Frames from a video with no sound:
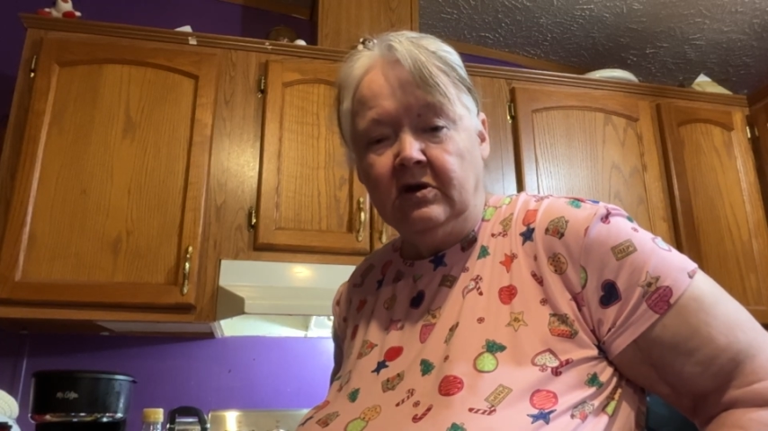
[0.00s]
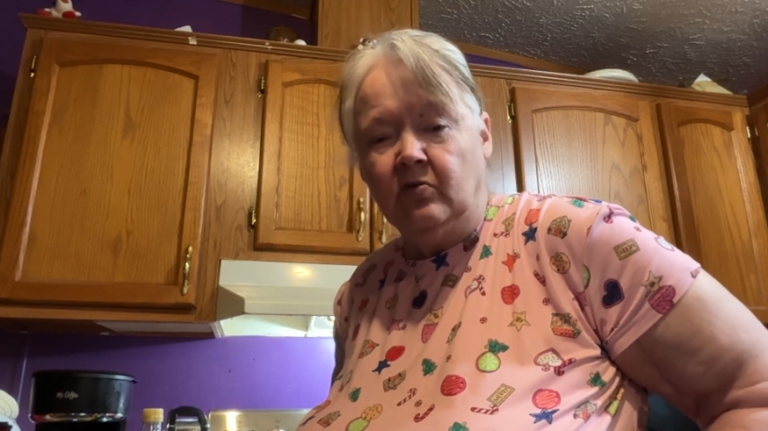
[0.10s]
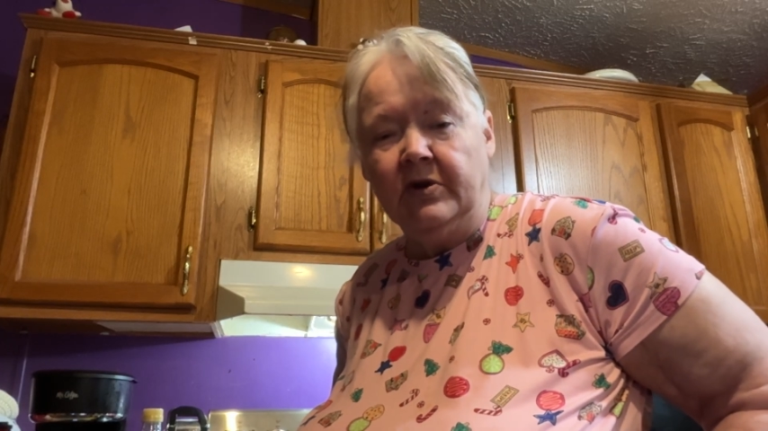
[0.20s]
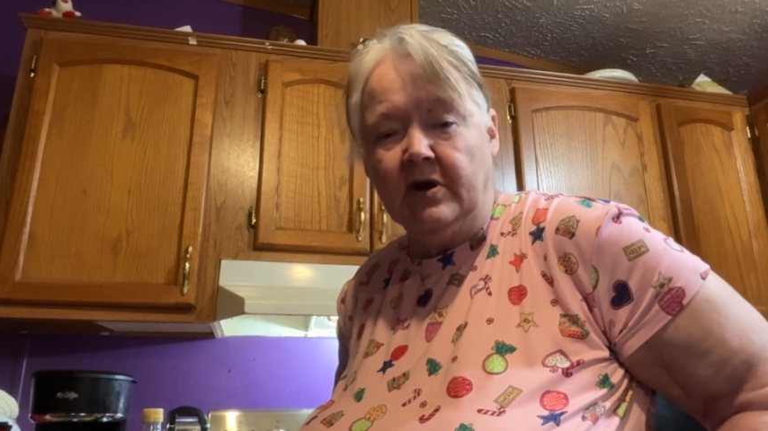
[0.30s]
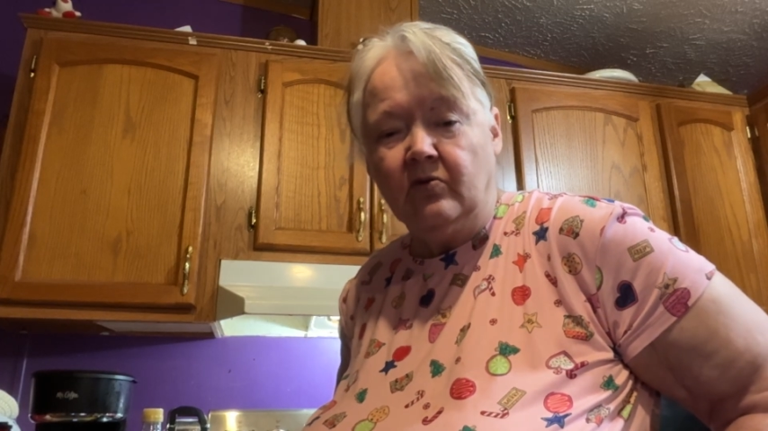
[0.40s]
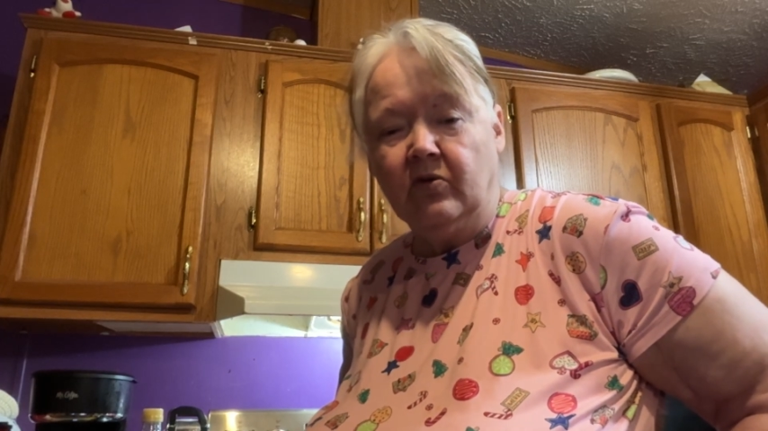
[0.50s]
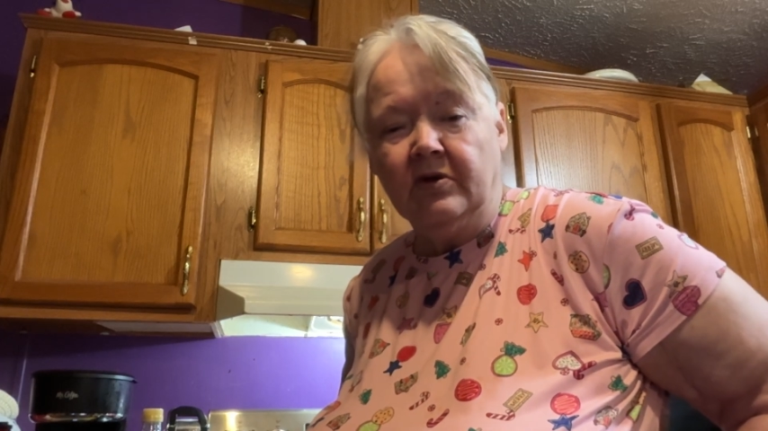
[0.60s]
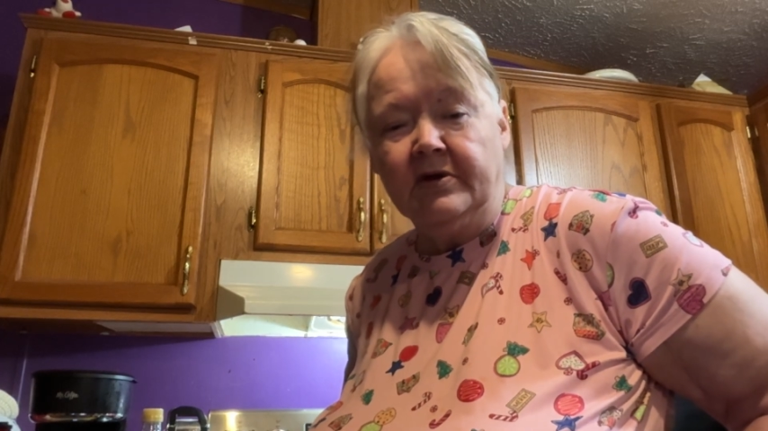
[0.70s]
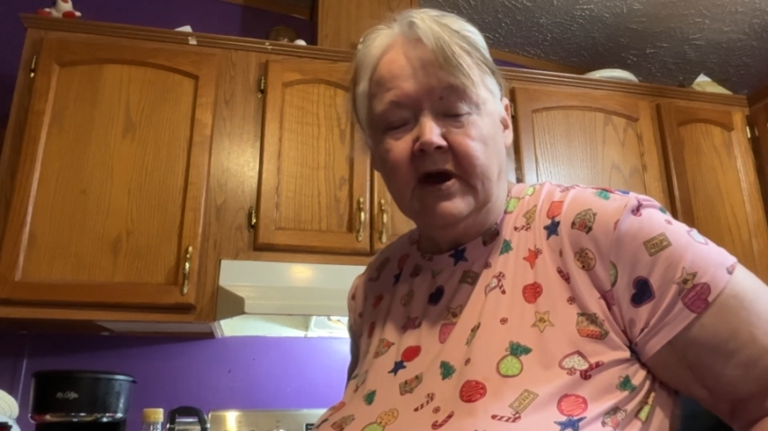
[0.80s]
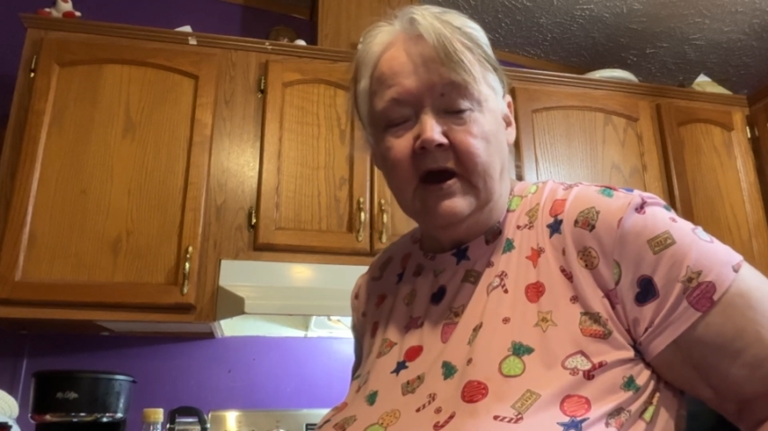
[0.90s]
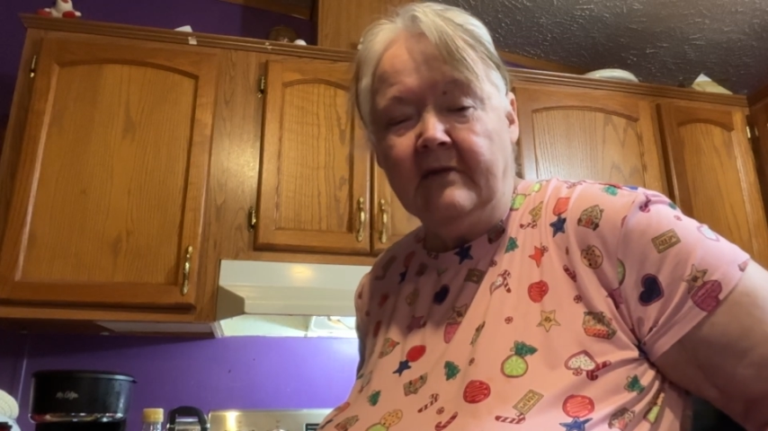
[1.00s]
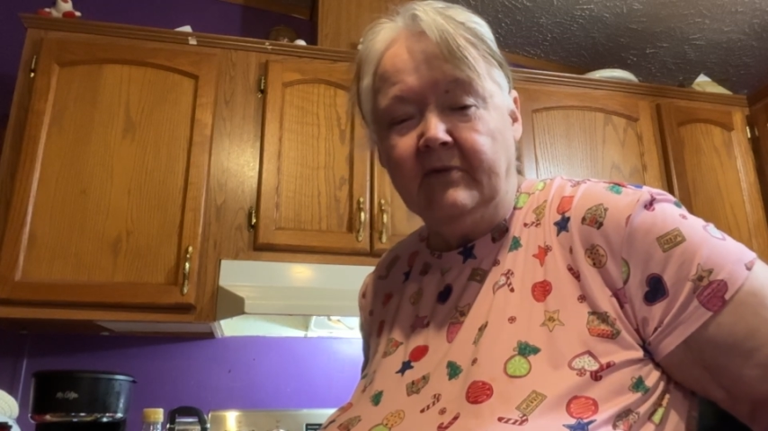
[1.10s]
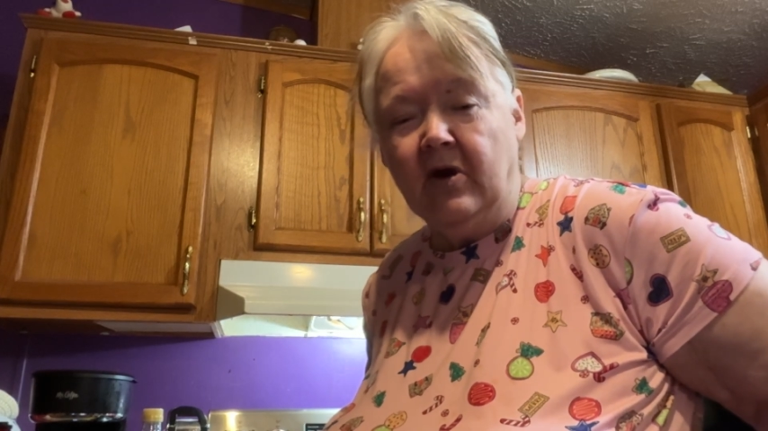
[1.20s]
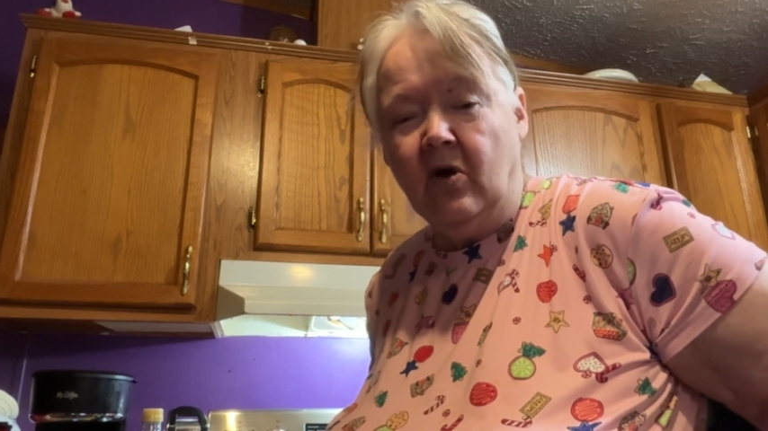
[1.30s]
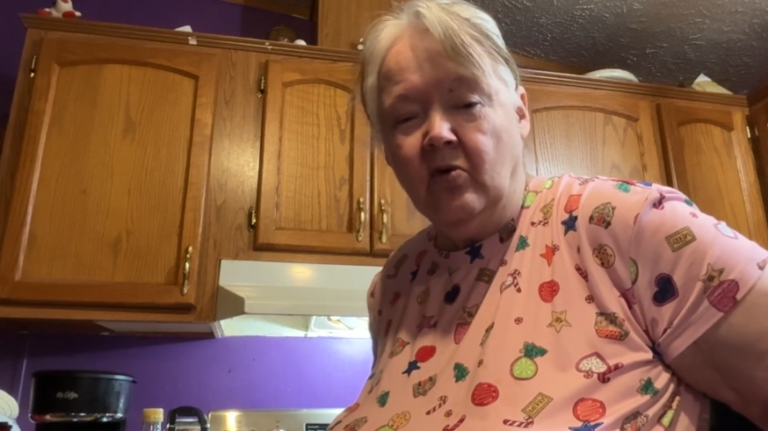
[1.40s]
we don't really have
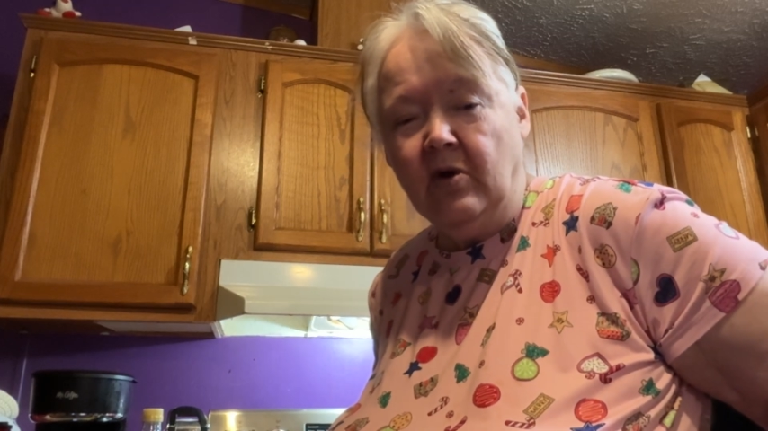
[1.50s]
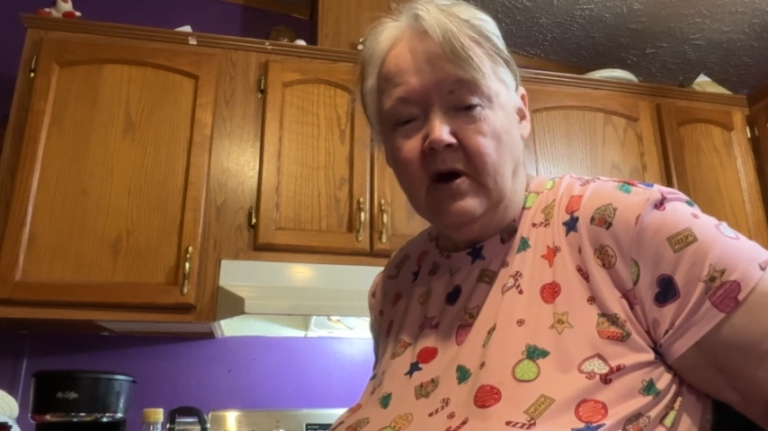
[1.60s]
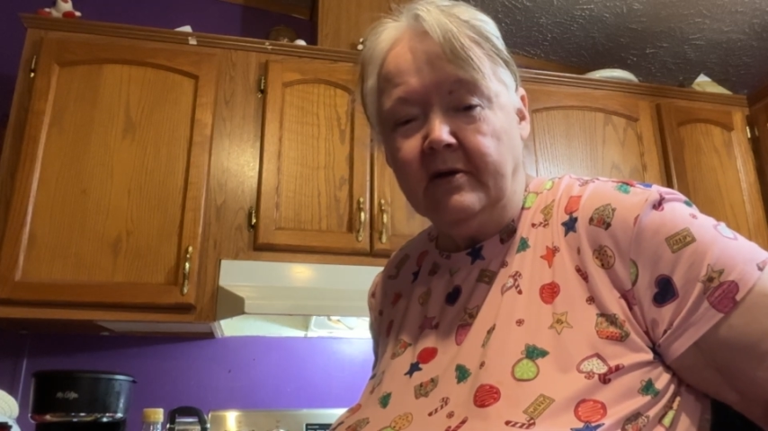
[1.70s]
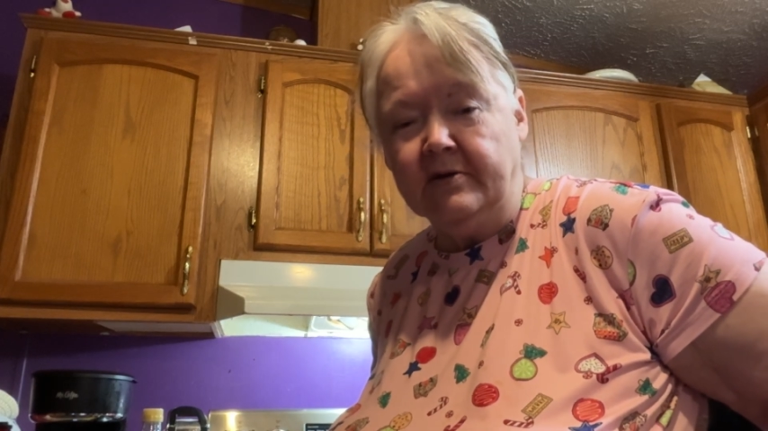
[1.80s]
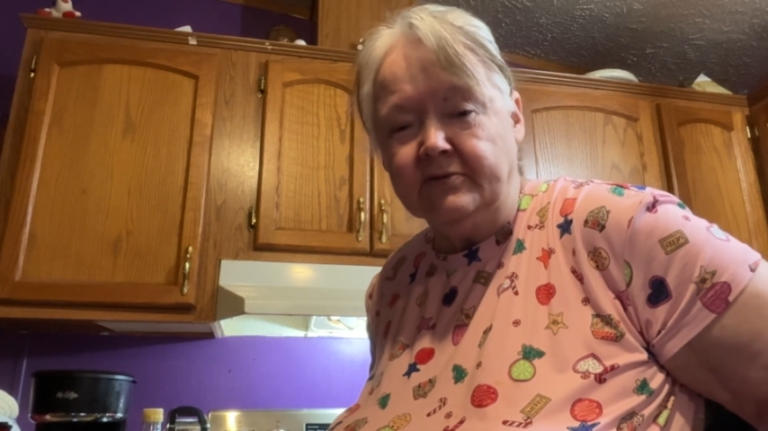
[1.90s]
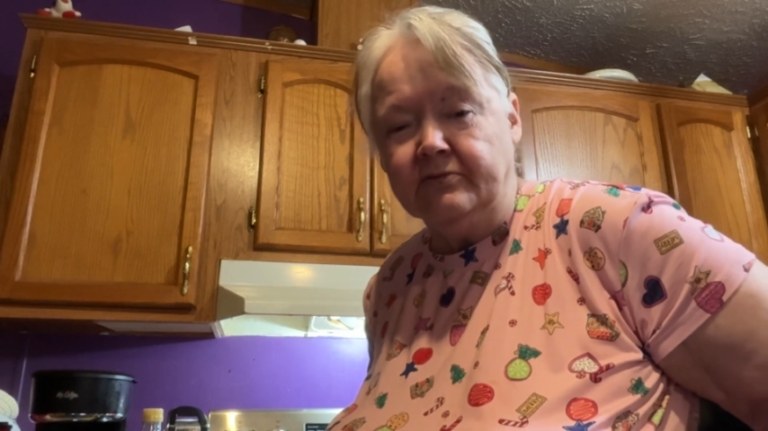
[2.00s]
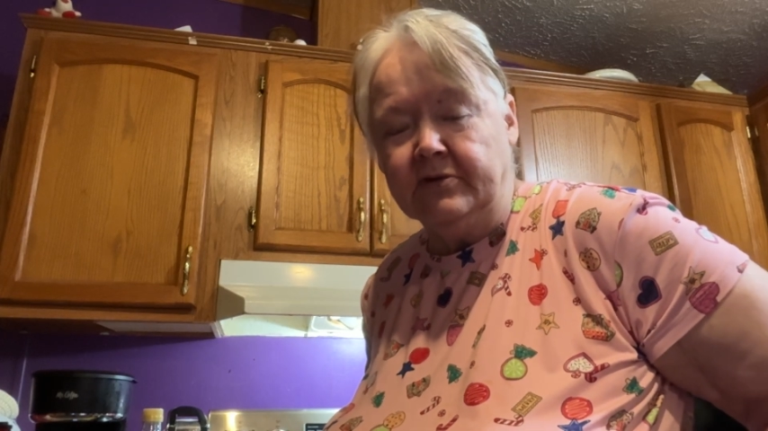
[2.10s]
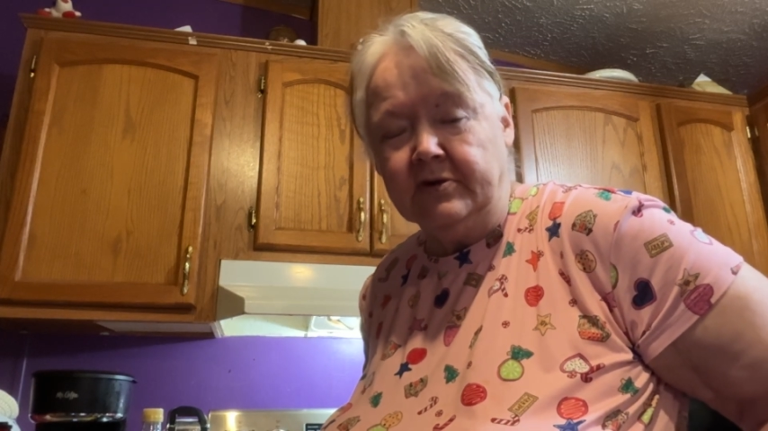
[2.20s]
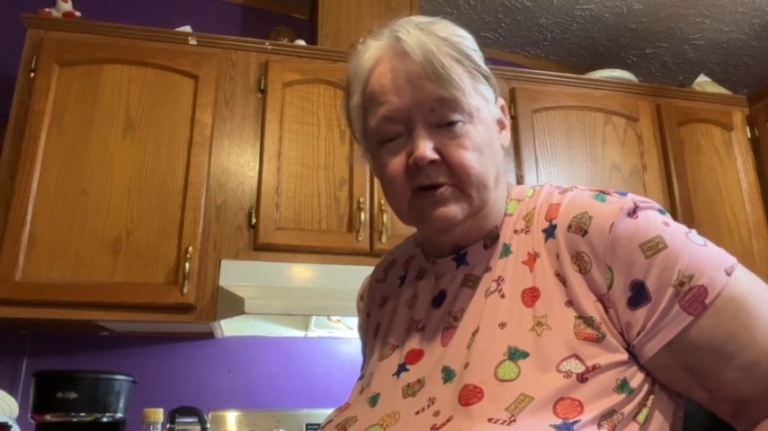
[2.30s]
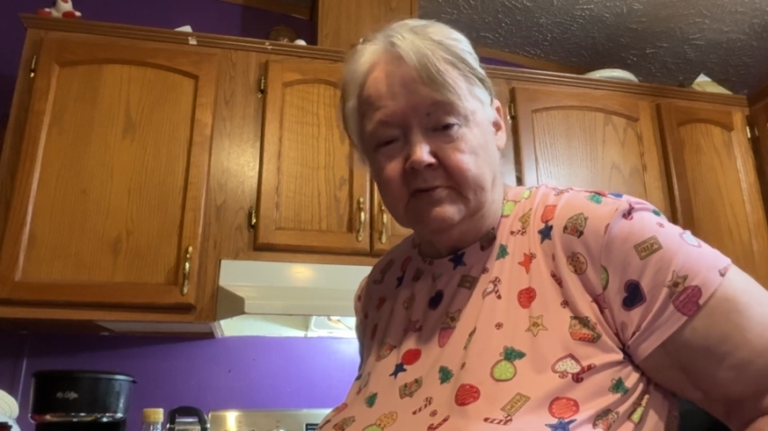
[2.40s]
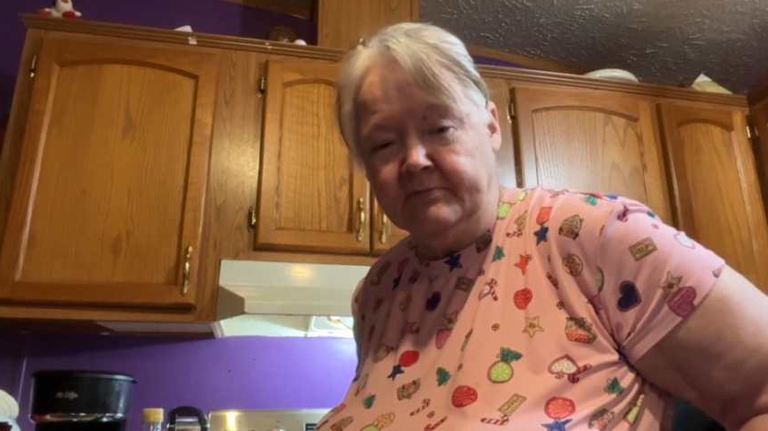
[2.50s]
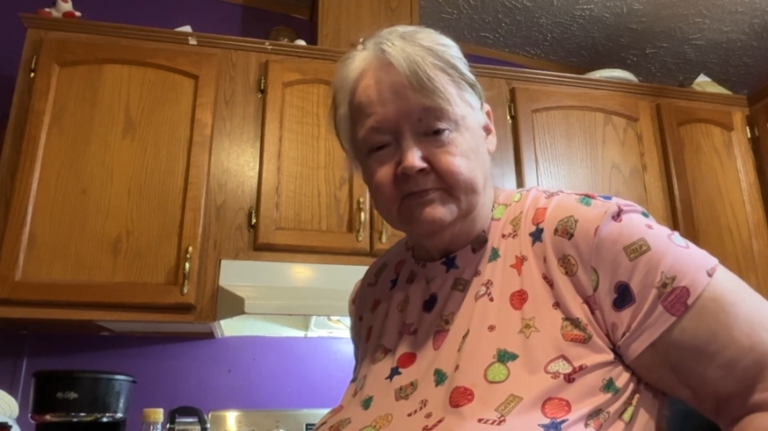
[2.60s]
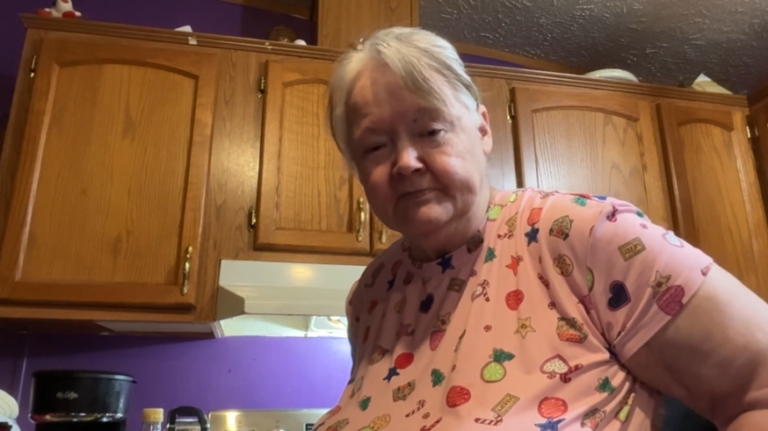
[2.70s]
a whole lot of